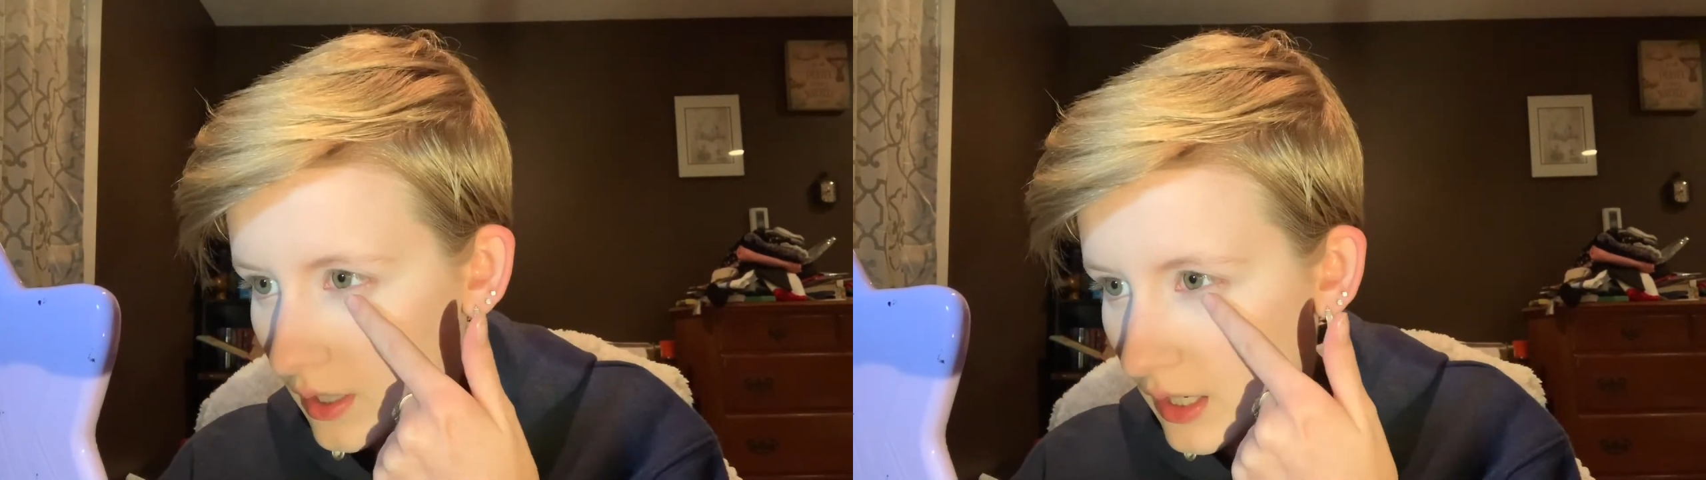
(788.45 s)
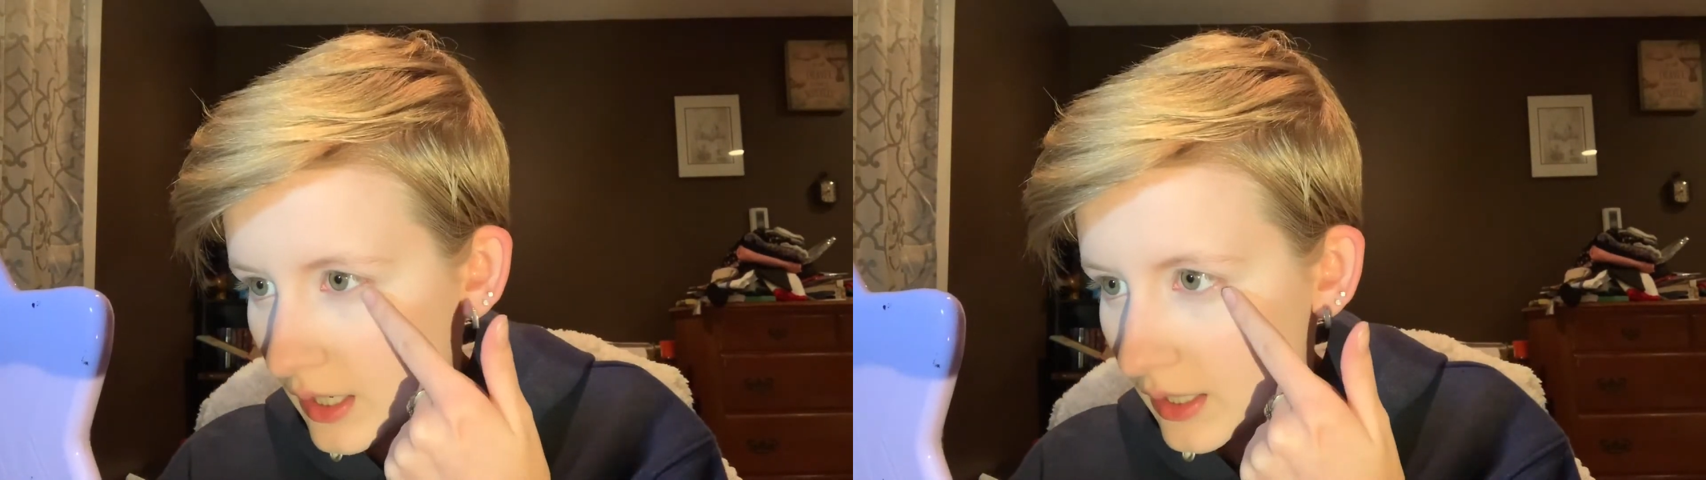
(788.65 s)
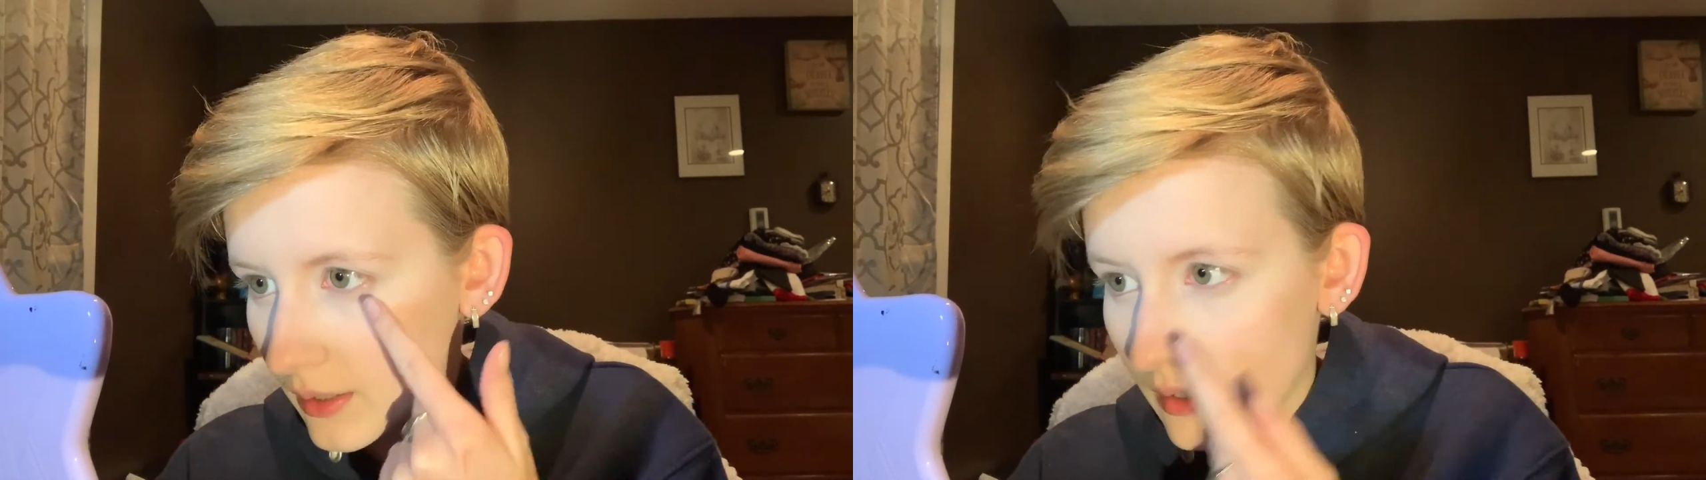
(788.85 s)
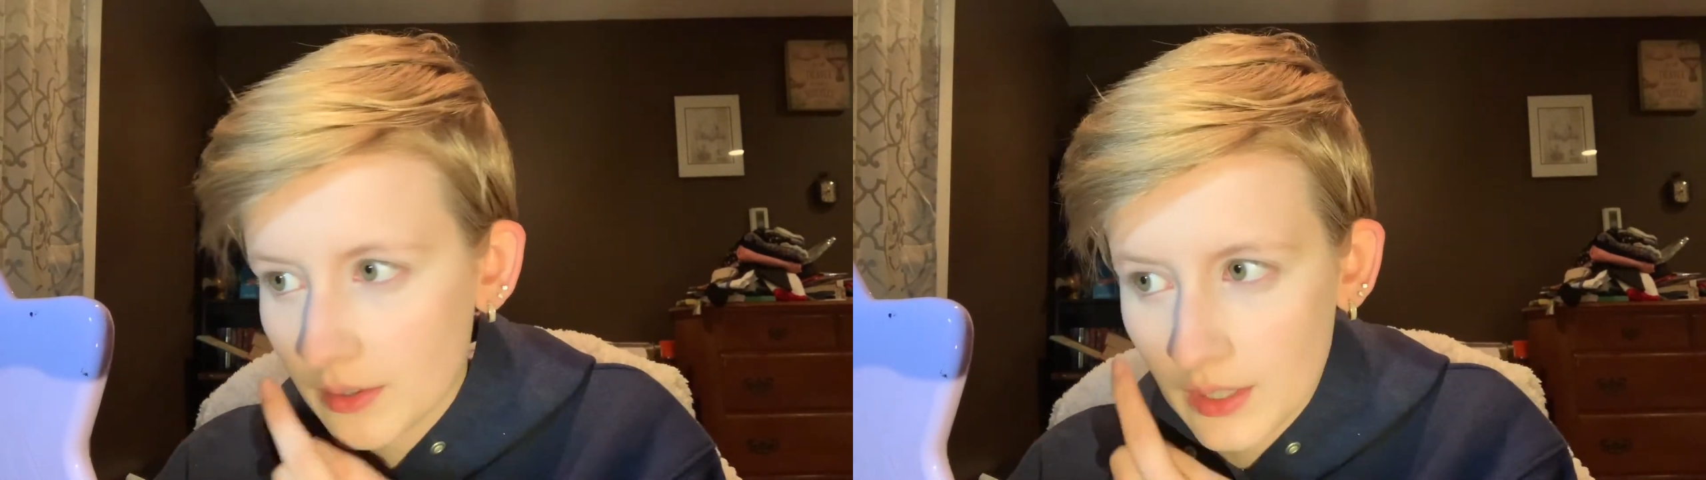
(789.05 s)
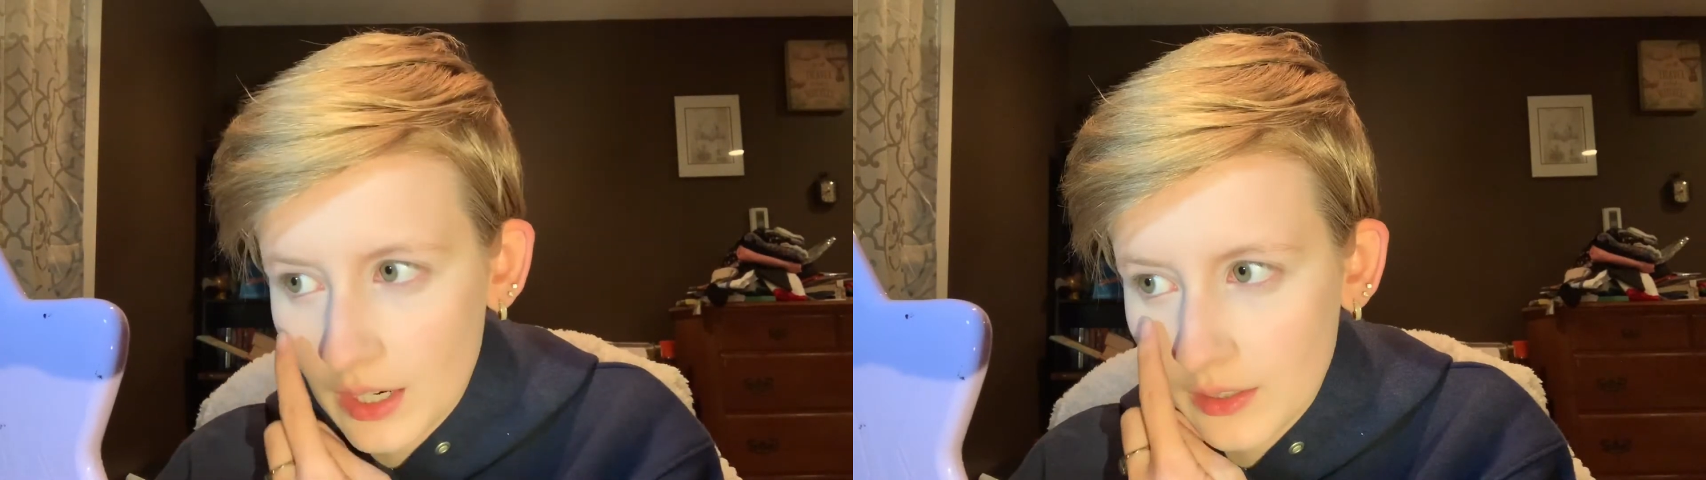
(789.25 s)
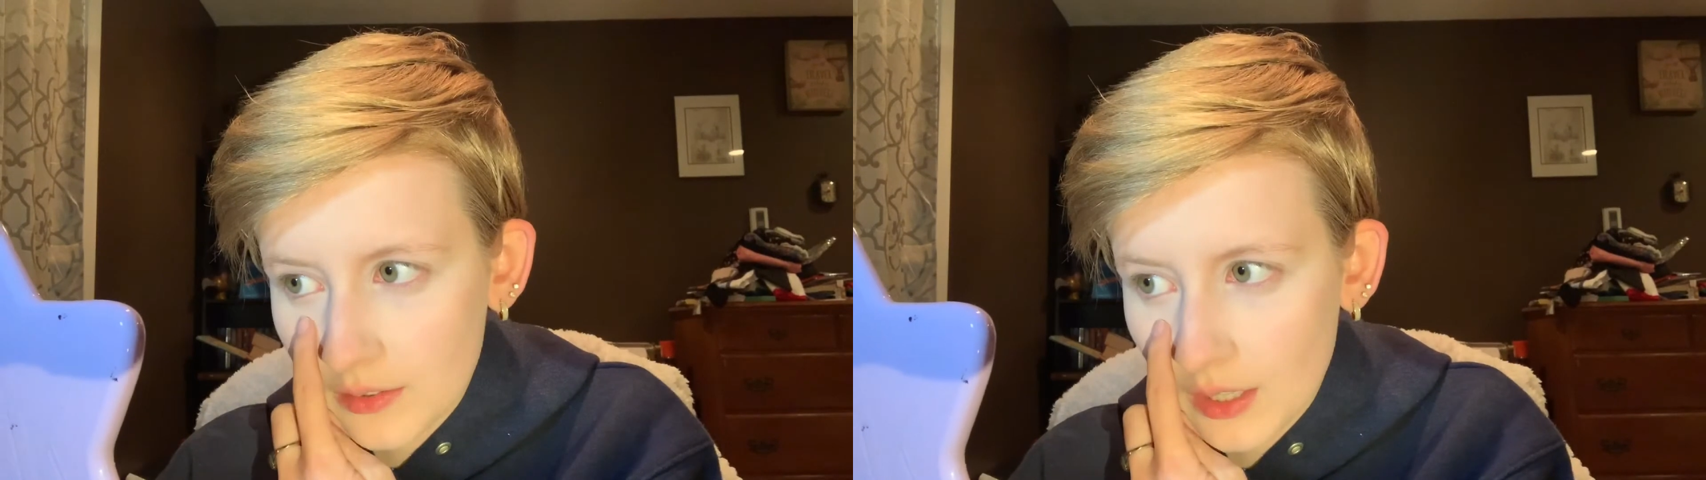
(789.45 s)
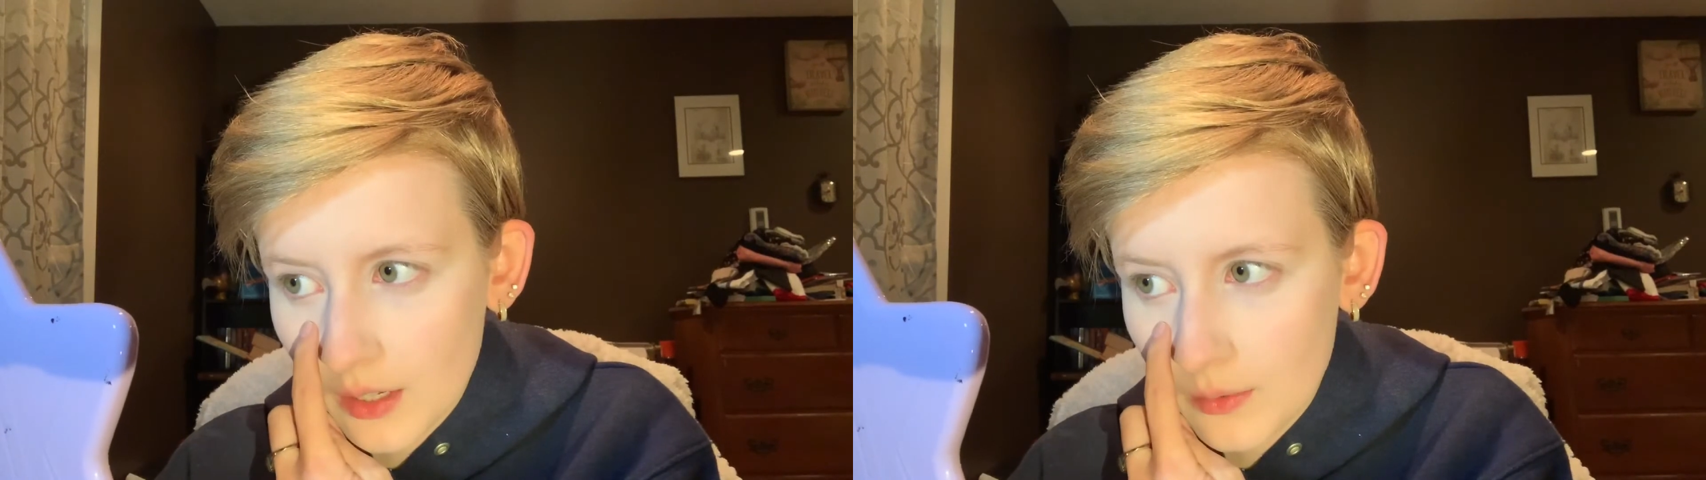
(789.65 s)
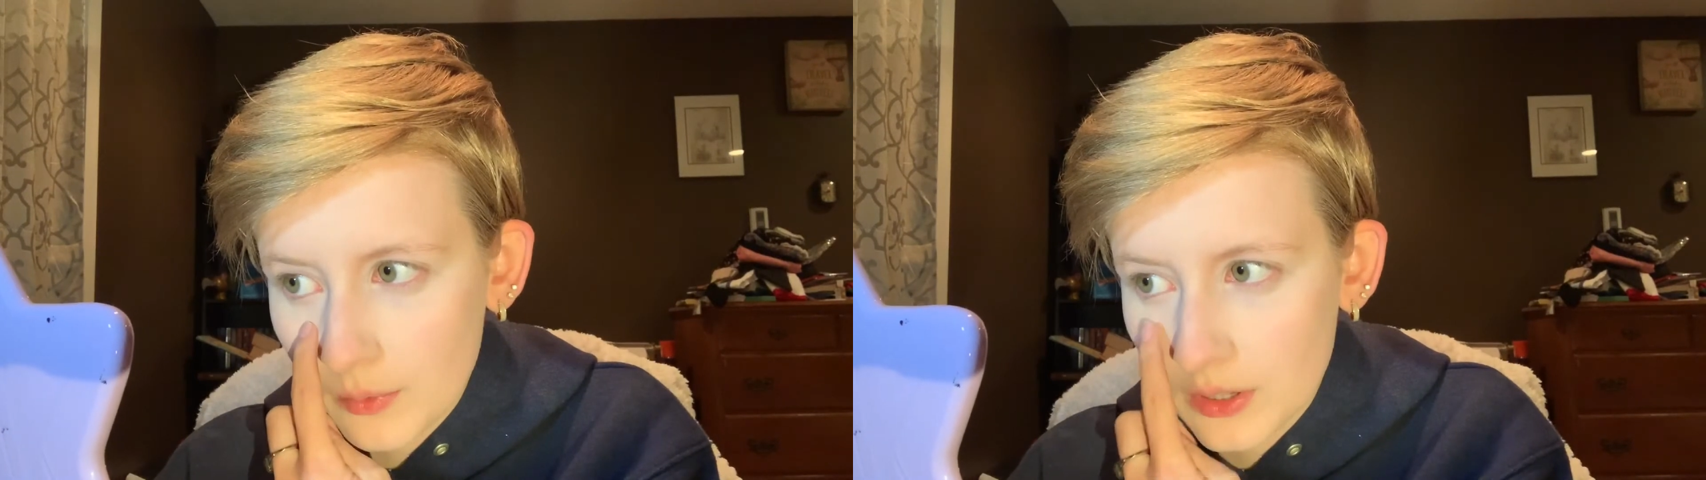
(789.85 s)
eye that I
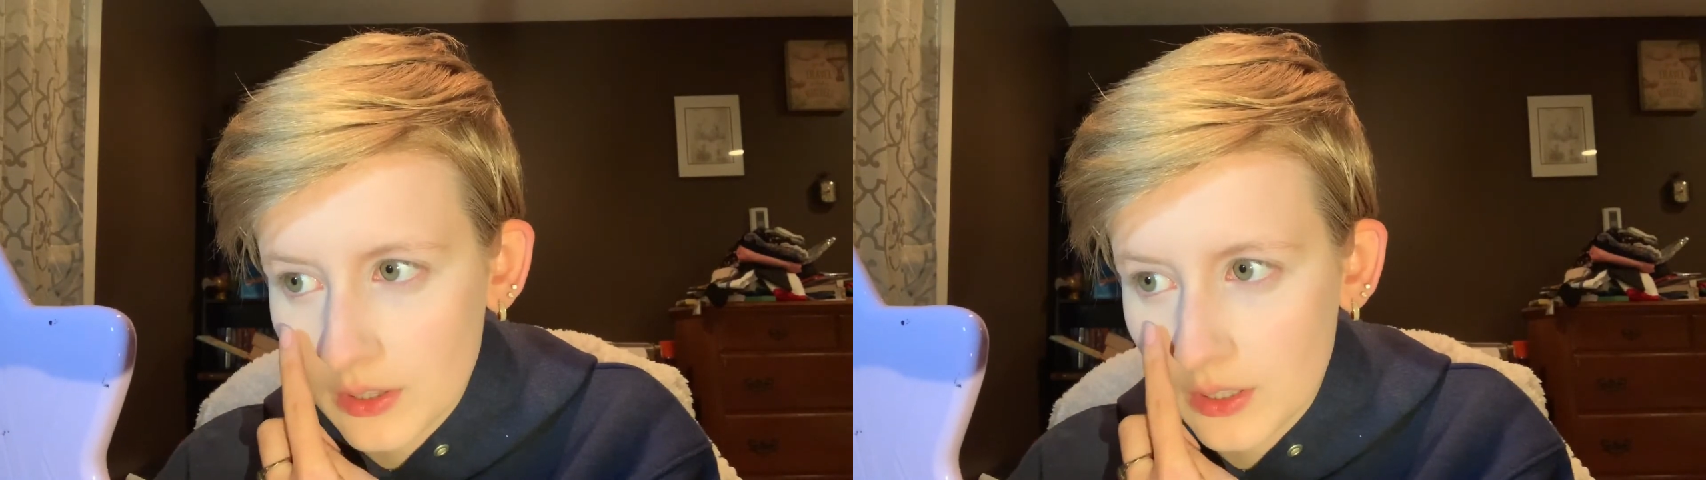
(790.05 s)
set with